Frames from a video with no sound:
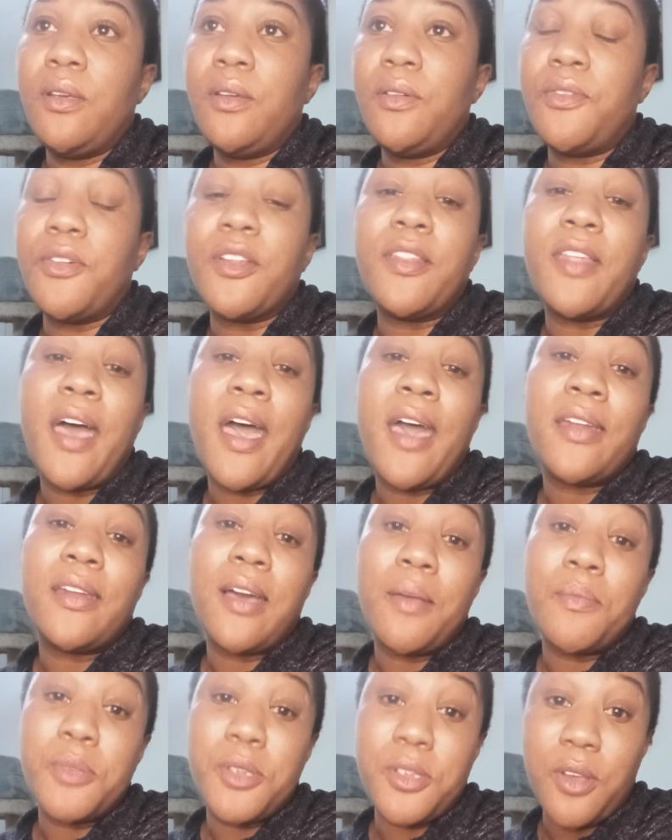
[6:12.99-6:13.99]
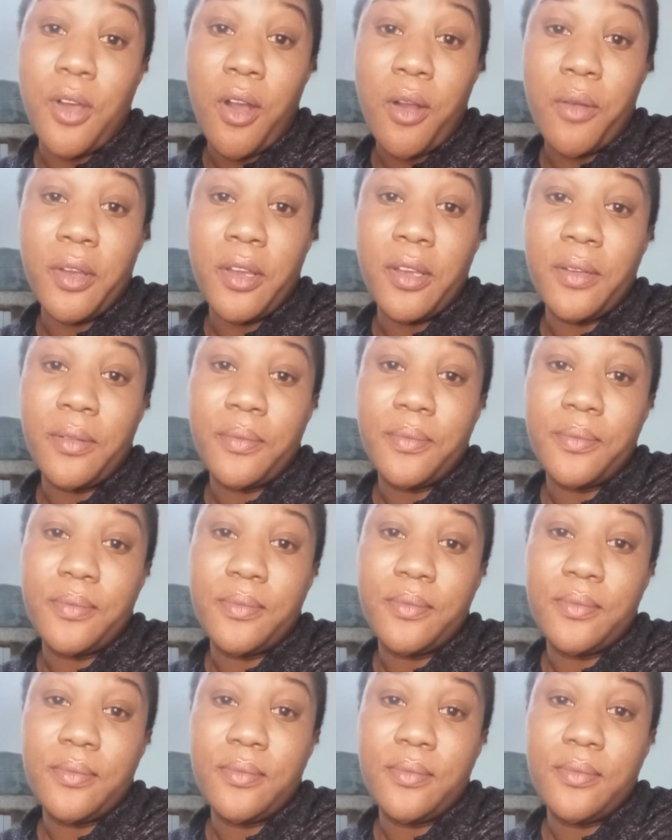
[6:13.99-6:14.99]
for that, I'm sorry,
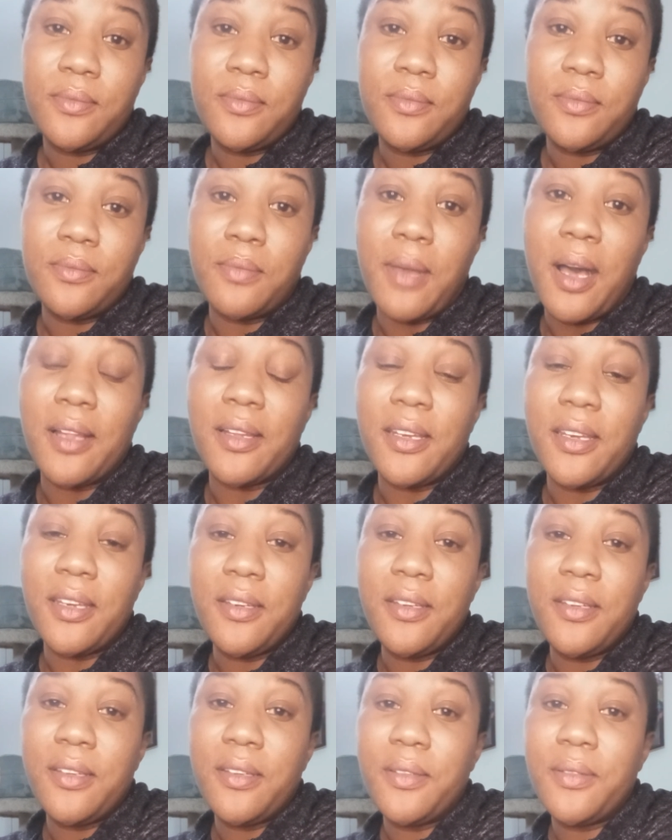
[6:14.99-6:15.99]
Malik.